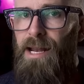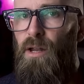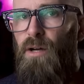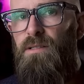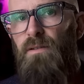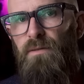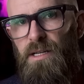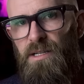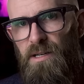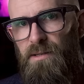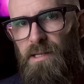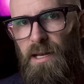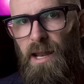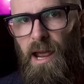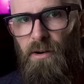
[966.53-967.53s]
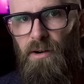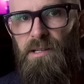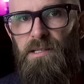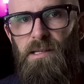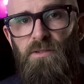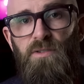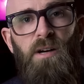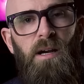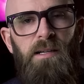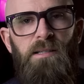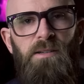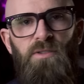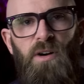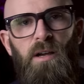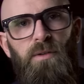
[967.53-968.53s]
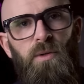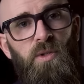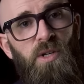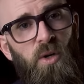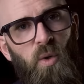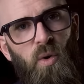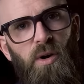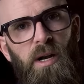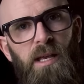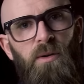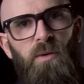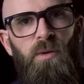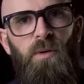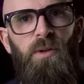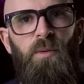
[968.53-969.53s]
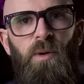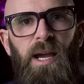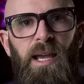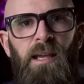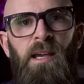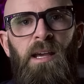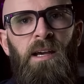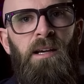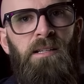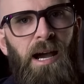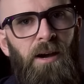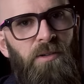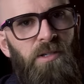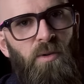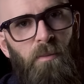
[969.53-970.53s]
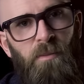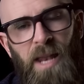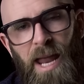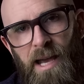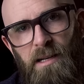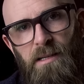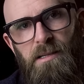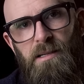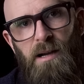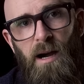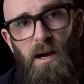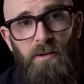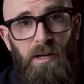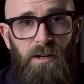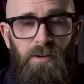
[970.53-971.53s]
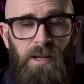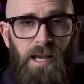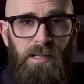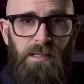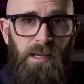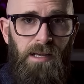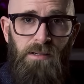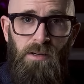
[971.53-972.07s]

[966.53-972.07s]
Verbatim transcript: lot of issues inherent in trying to drive your DeLorean all the way down to a Planck star, and creating a